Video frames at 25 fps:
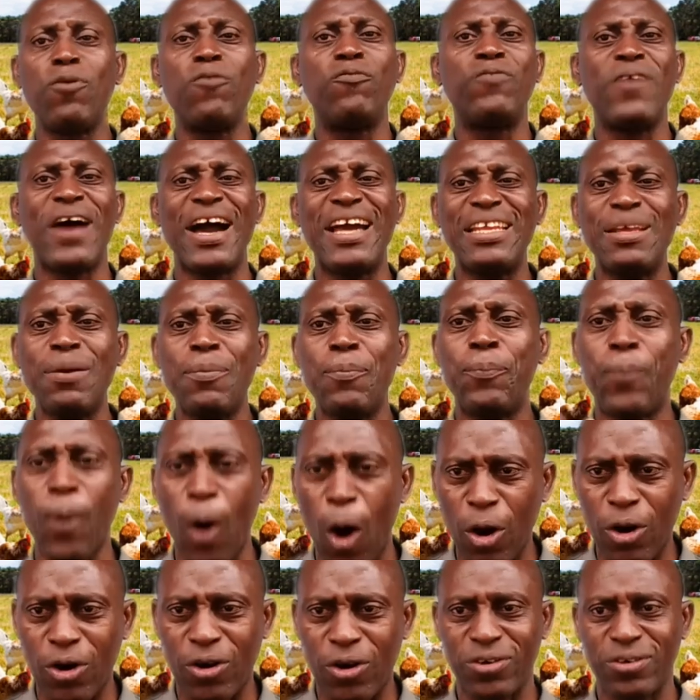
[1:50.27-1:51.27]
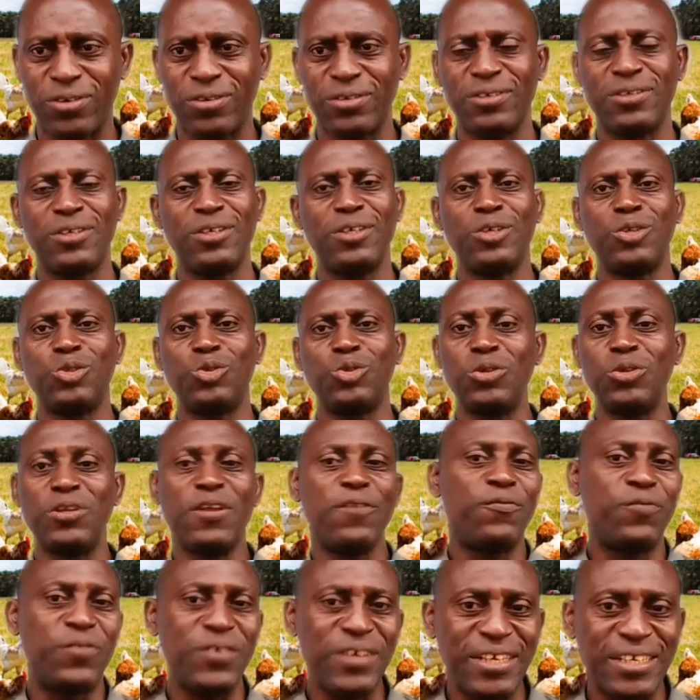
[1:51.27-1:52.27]
providing bulk to
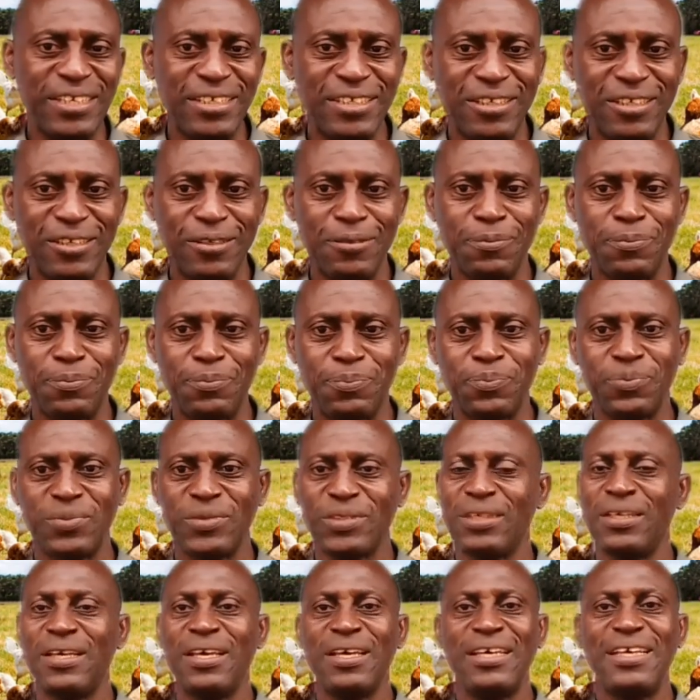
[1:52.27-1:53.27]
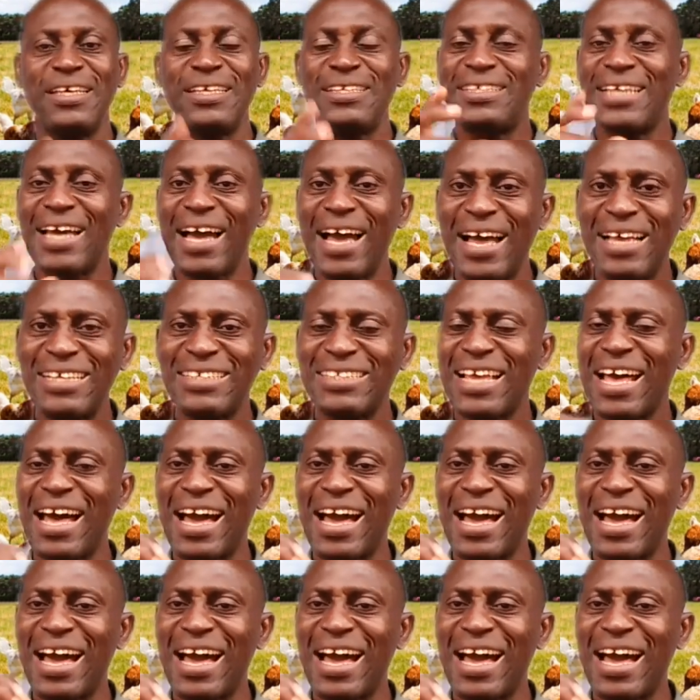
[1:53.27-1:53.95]
the feed. It has